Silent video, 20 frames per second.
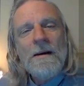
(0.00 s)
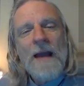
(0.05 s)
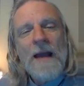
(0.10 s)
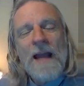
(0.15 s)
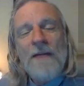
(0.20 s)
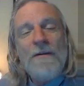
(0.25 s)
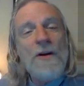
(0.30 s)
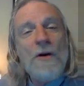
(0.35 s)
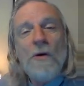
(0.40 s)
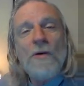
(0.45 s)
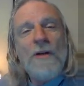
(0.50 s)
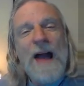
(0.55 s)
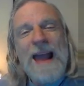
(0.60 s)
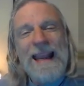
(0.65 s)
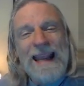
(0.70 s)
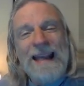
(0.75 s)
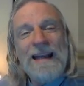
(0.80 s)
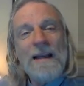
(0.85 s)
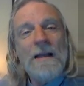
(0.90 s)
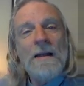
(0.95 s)
And if you don't
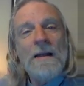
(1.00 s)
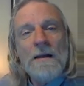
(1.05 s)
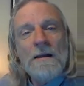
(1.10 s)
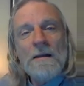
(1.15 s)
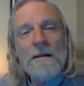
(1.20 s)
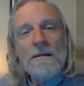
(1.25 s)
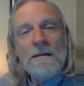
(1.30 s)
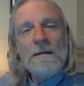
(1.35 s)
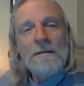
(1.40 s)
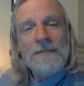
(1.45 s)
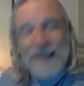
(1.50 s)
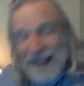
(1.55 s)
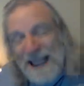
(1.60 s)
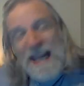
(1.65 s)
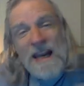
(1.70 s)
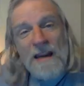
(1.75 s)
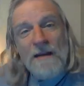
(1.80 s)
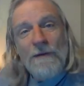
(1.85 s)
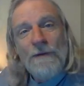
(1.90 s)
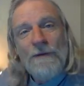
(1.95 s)
like it,
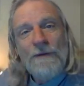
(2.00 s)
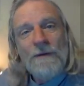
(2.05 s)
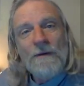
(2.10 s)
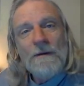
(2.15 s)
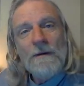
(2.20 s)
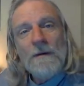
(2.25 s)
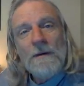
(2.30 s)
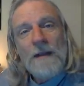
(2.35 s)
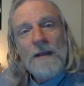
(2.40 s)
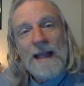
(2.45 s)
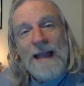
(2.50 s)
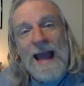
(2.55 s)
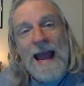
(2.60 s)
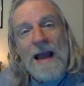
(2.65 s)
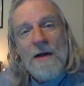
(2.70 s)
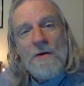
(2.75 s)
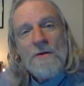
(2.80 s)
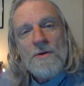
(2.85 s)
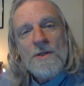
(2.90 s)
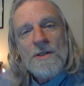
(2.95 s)
leave. Get
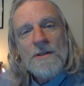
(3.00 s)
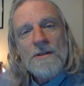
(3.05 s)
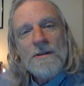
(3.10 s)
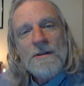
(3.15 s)
out.